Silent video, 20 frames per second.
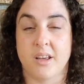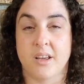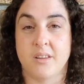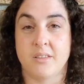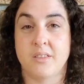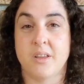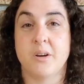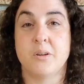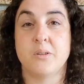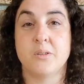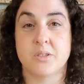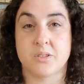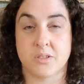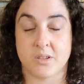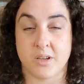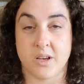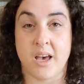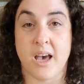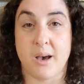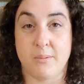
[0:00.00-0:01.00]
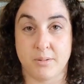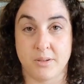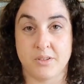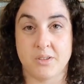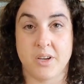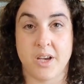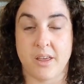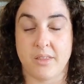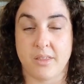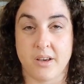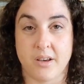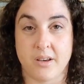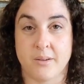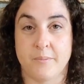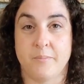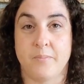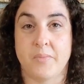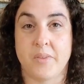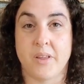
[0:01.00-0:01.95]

those happen together.